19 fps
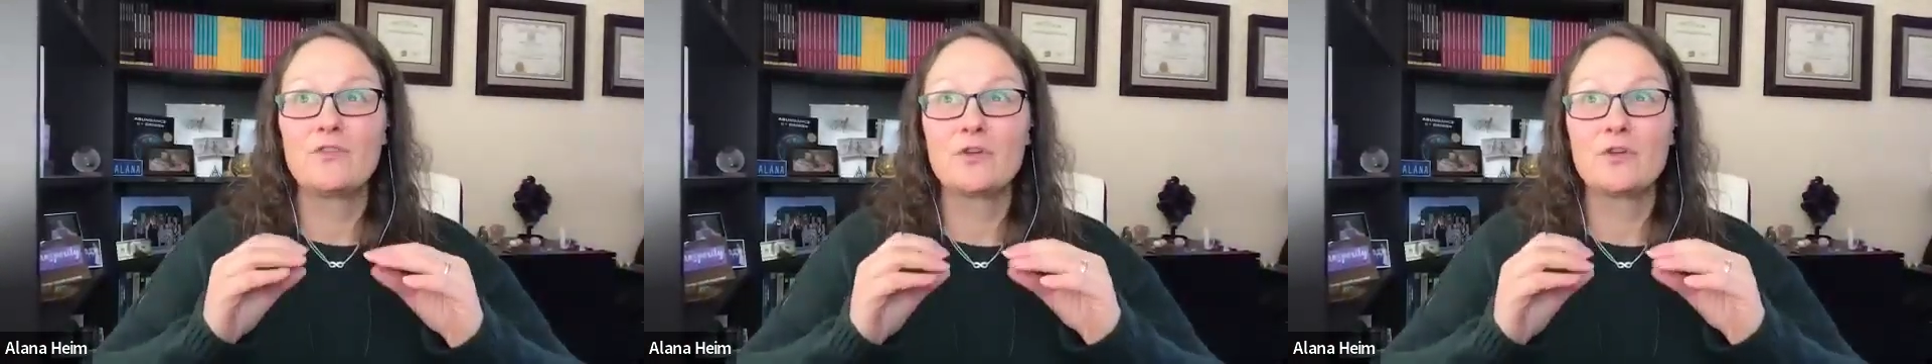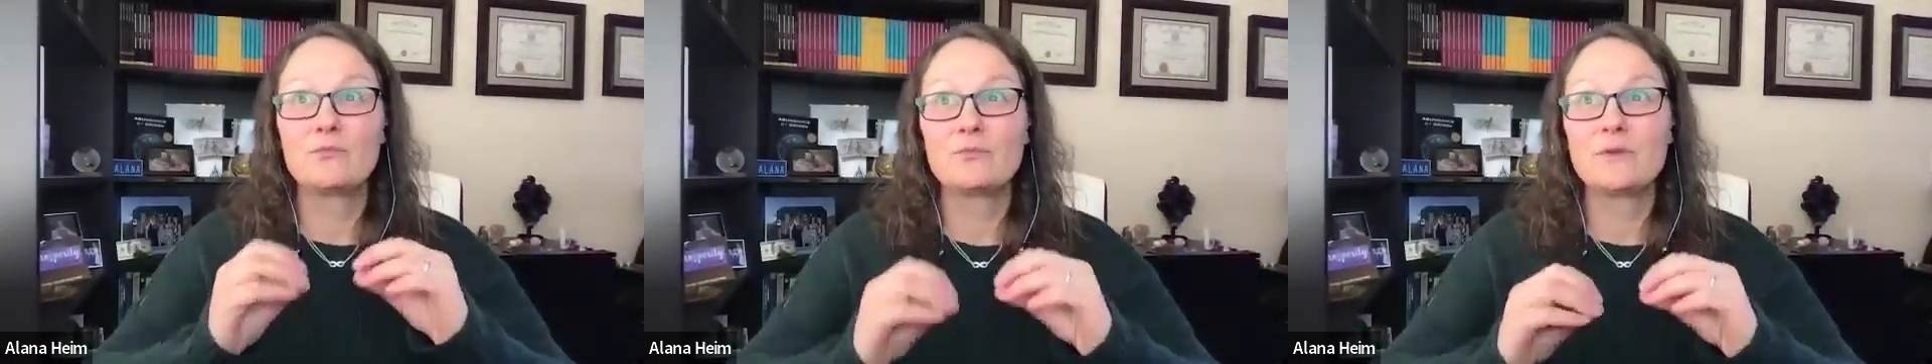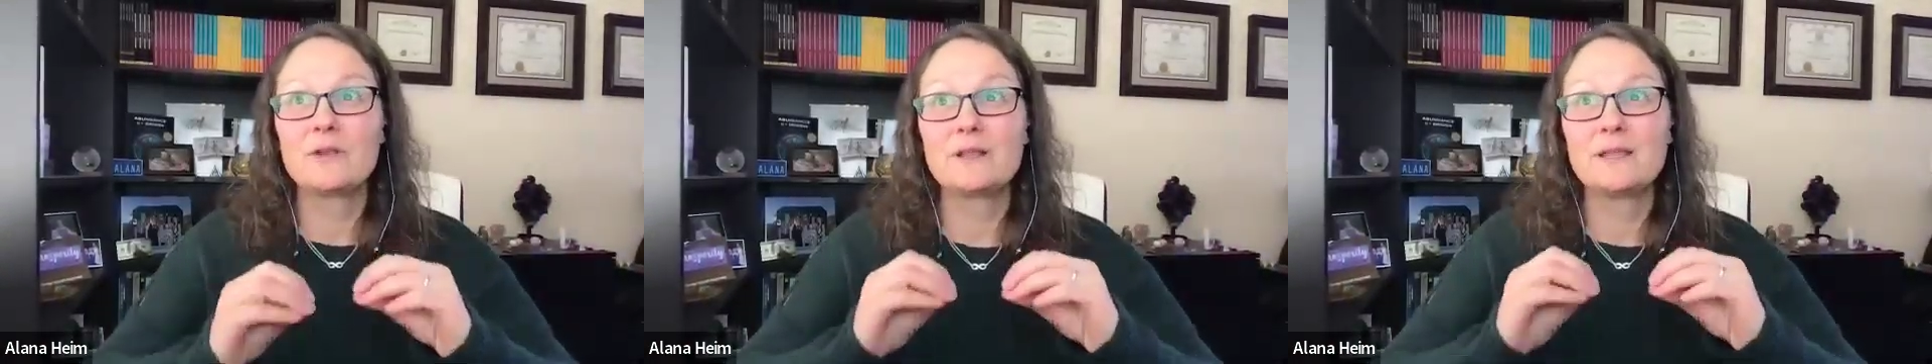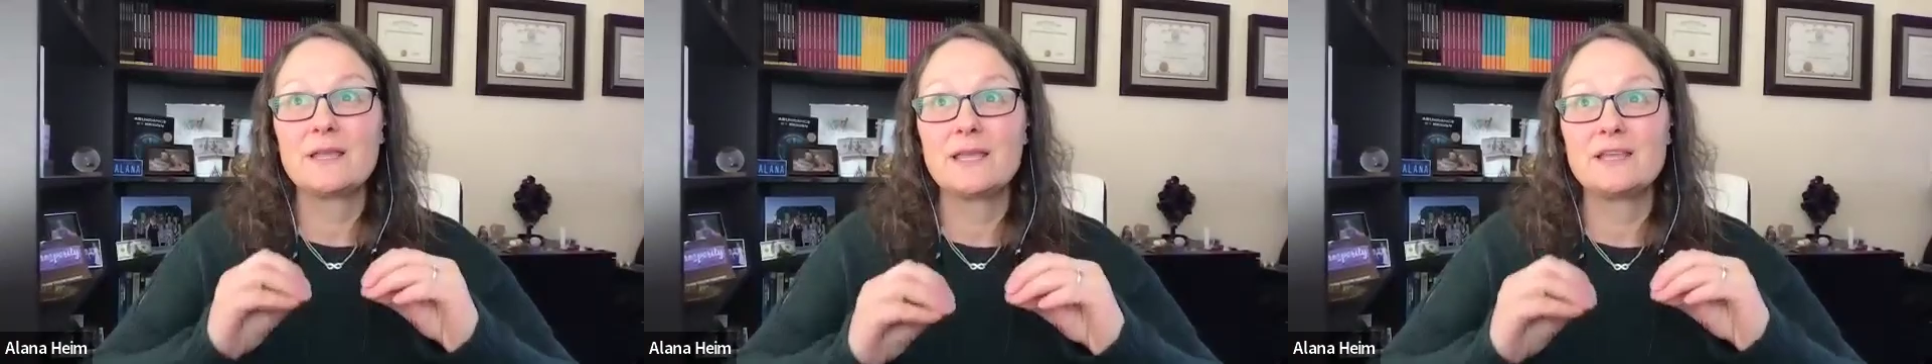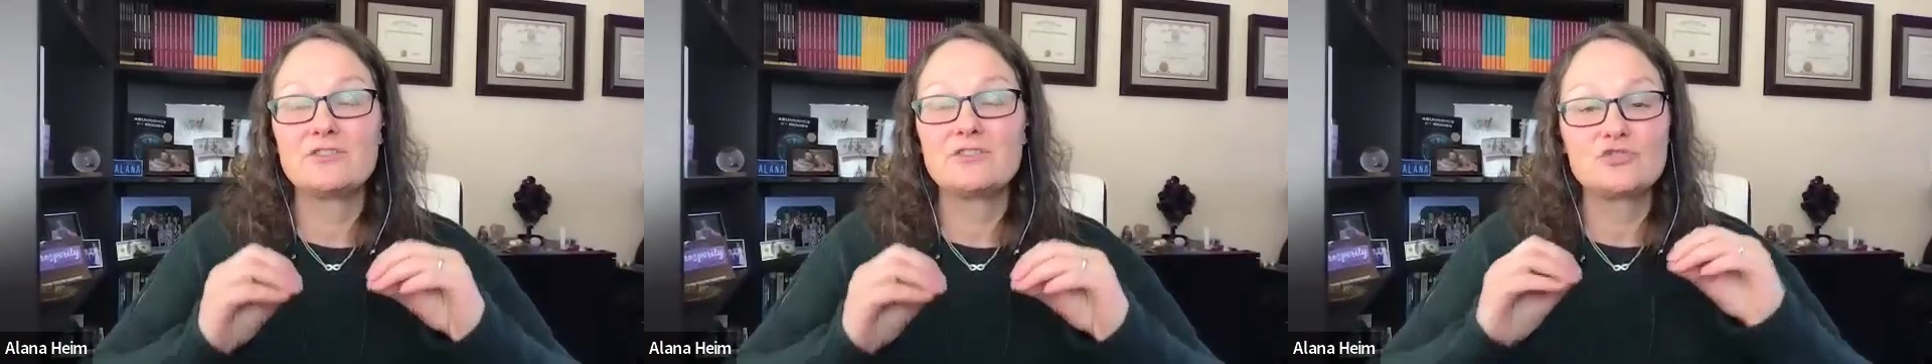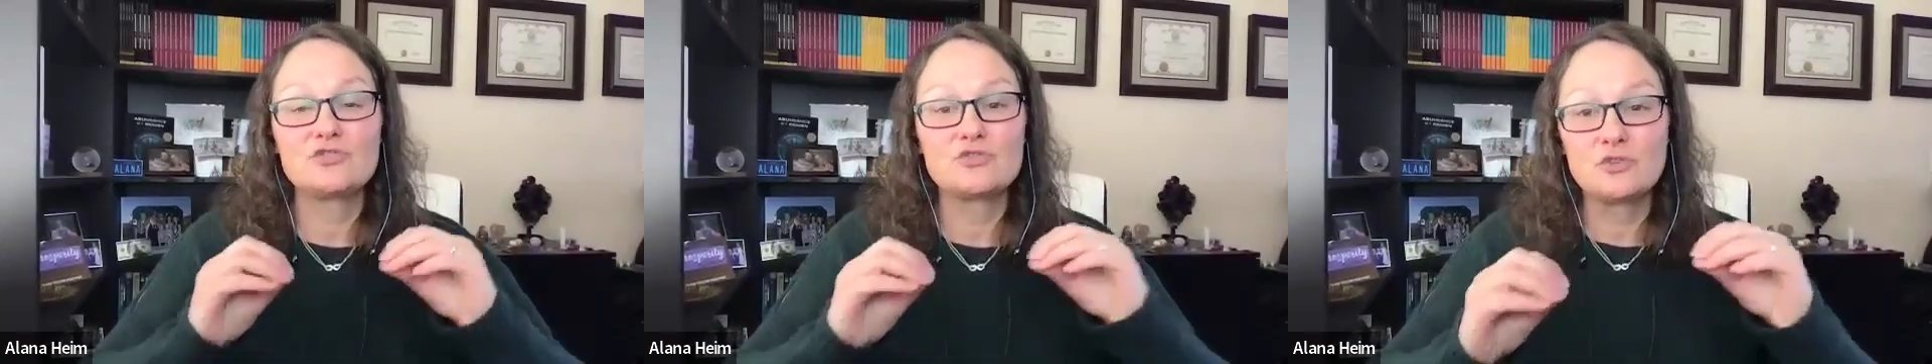there
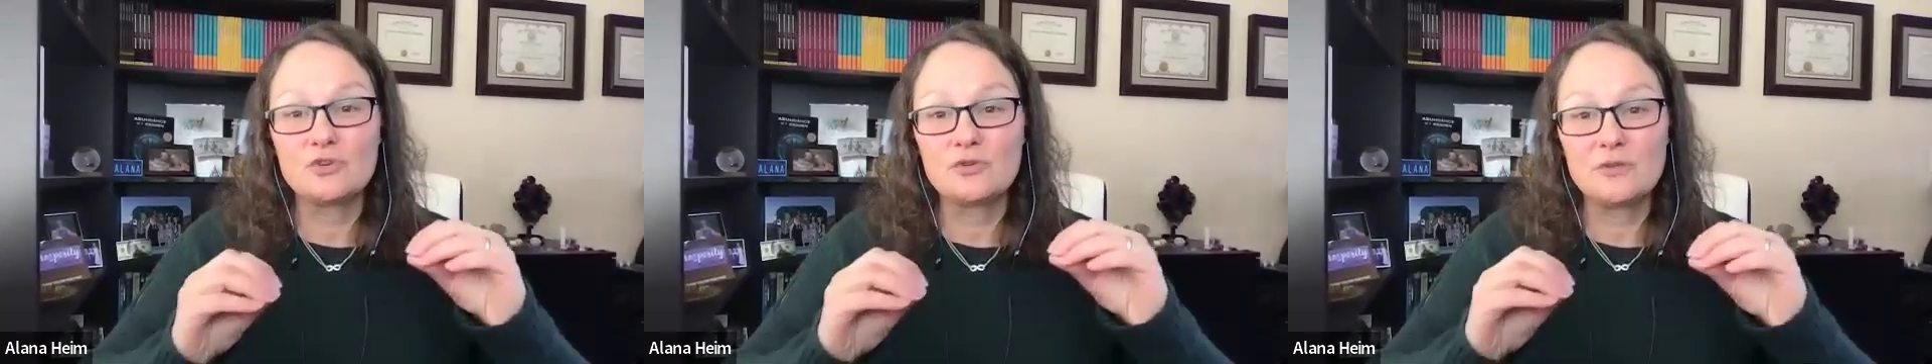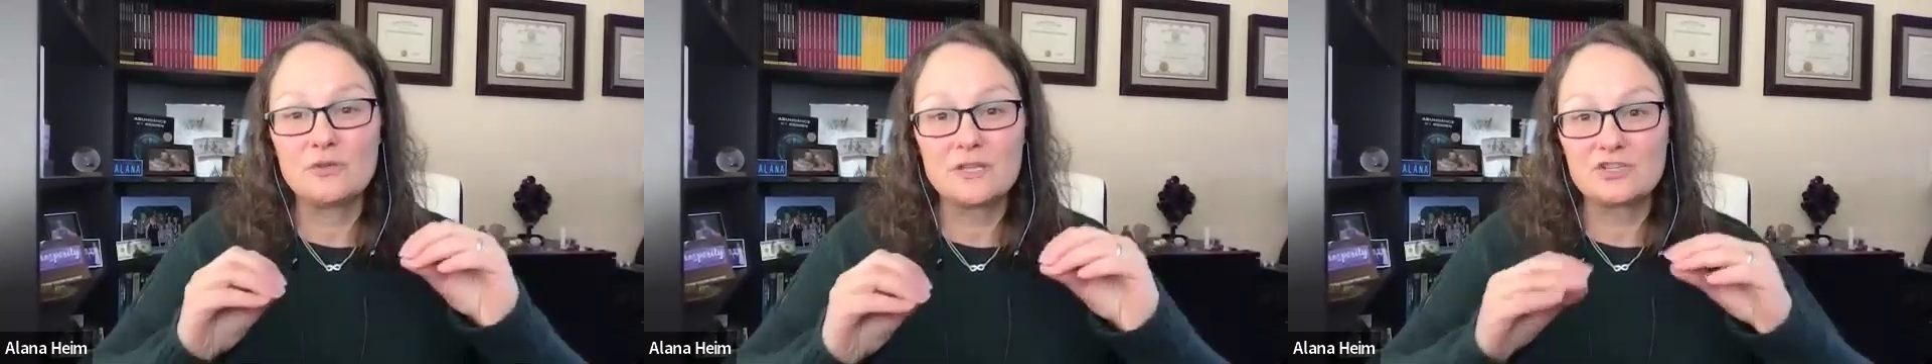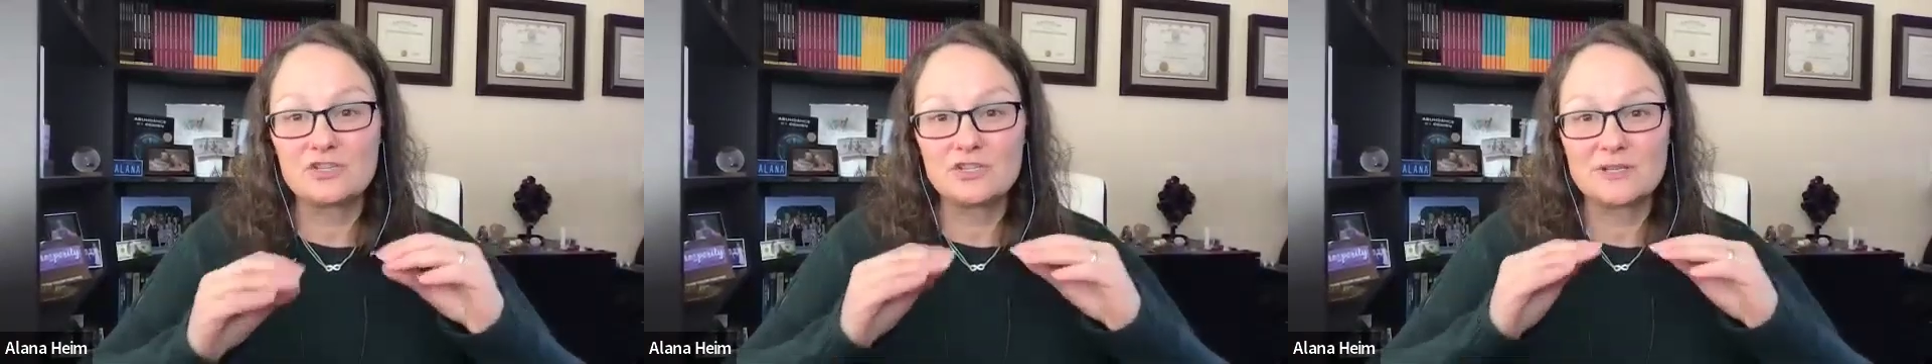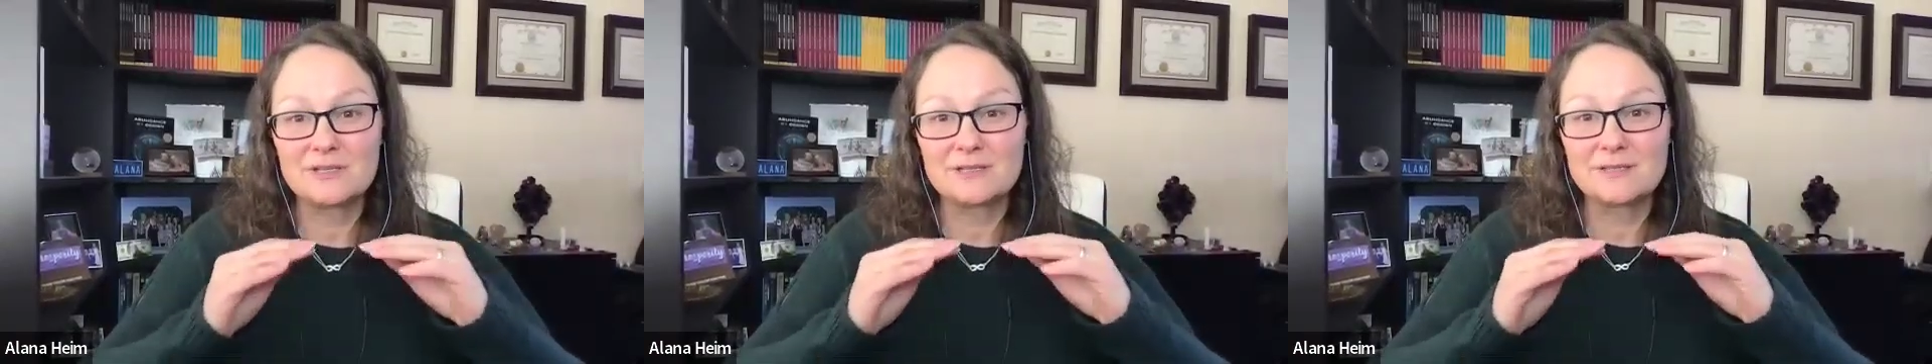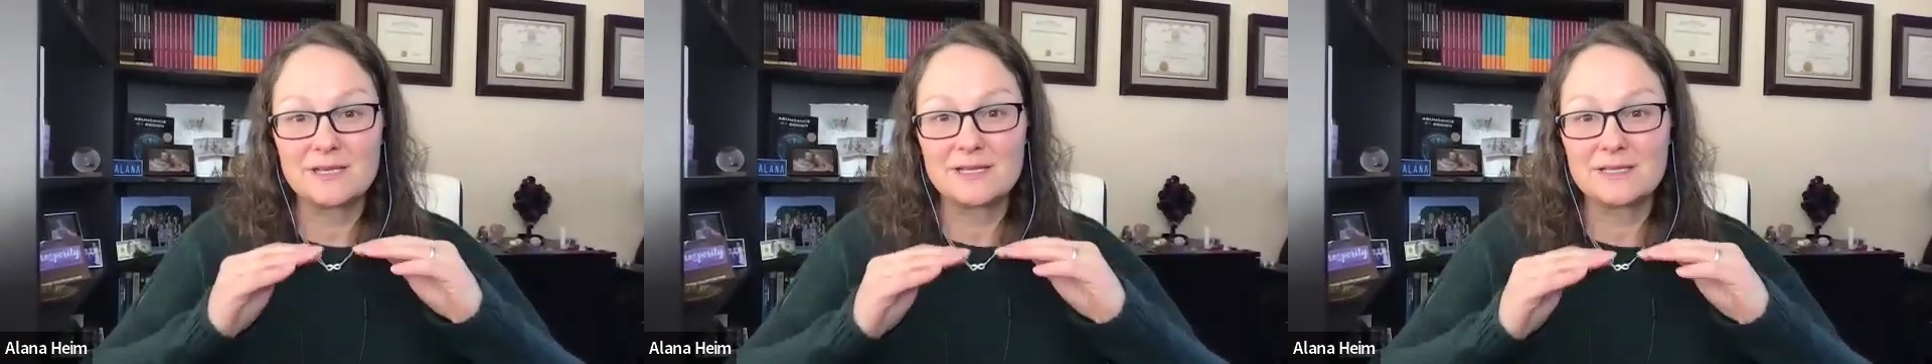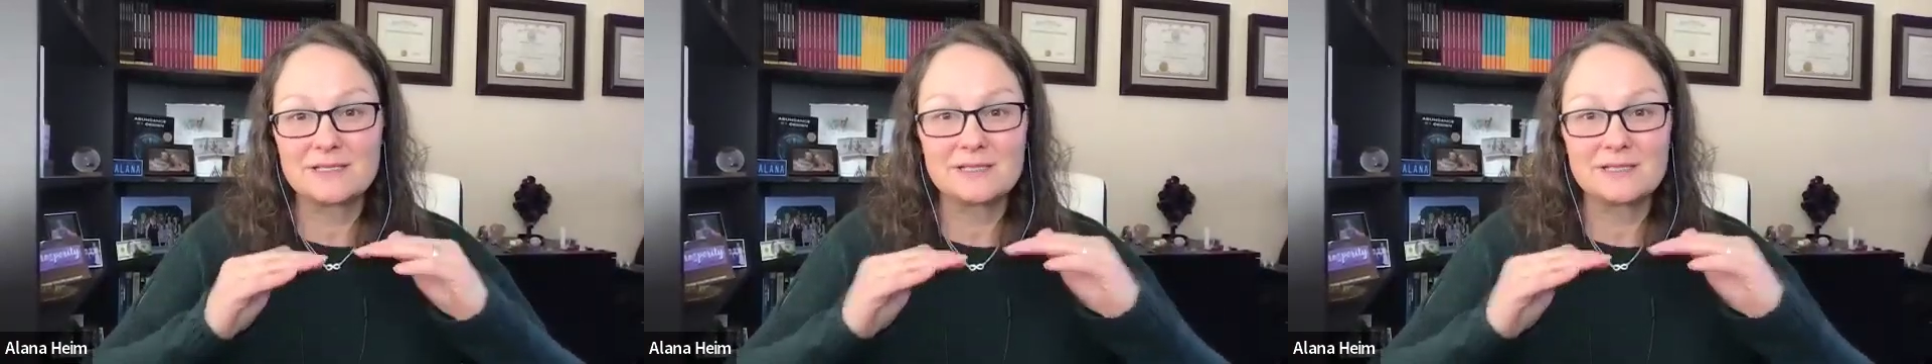really is truth is just,